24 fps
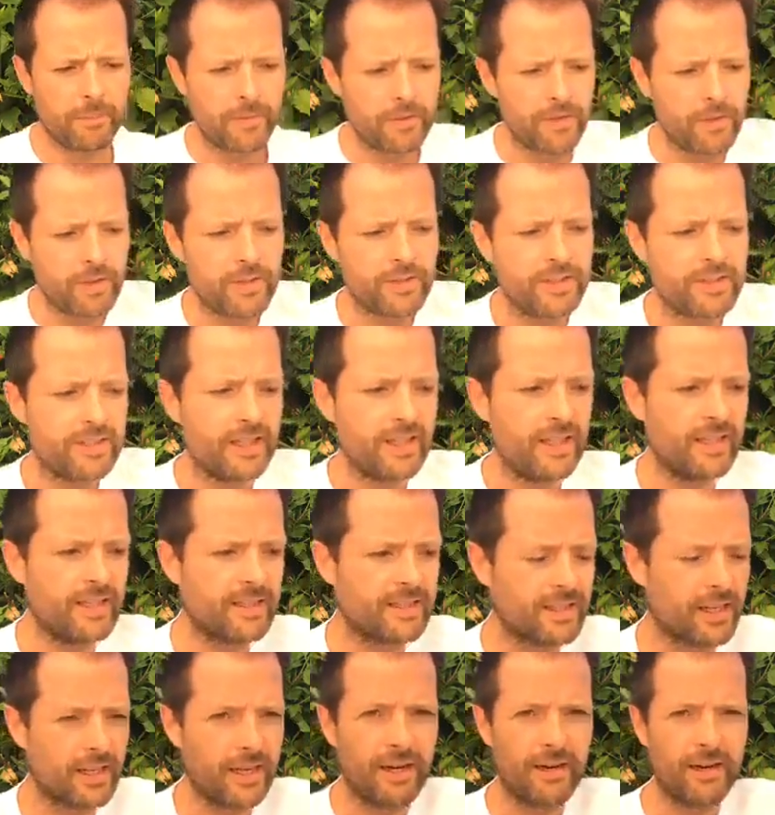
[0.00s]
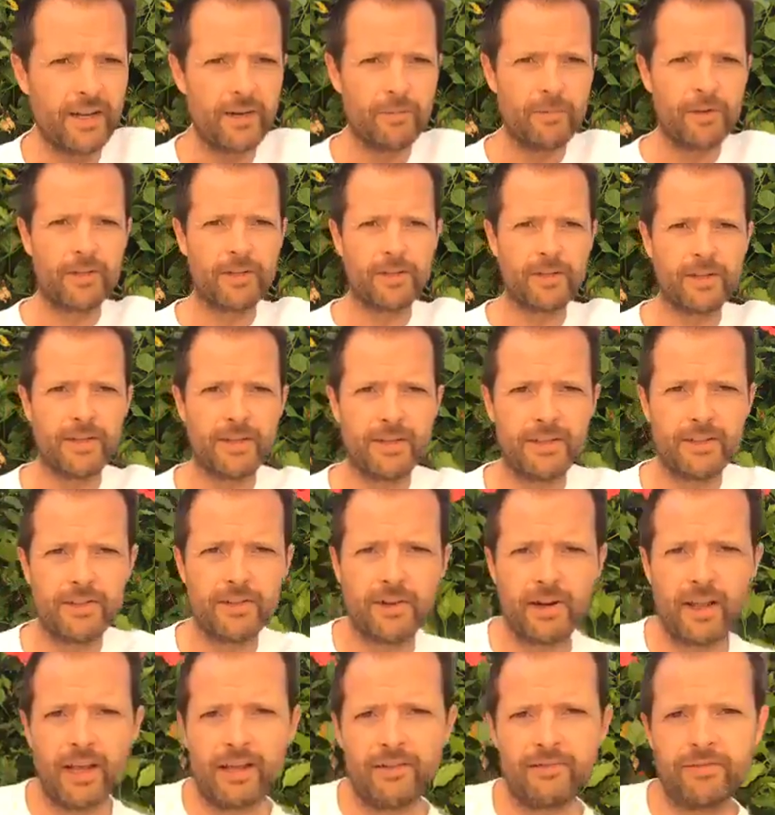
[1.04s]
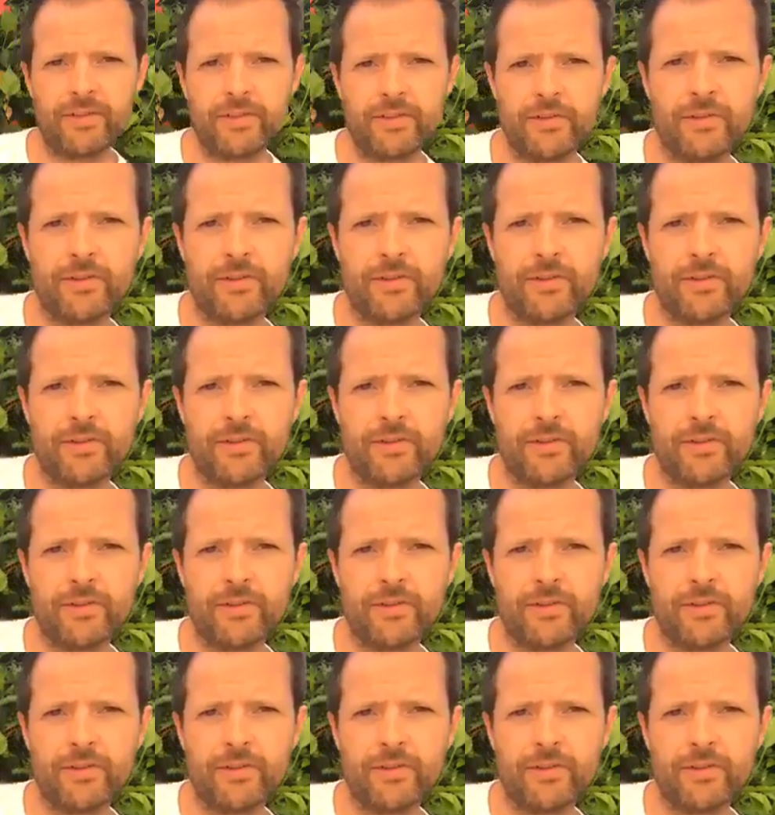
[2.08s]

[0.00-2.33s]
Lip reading: you can see this clearly when in your life.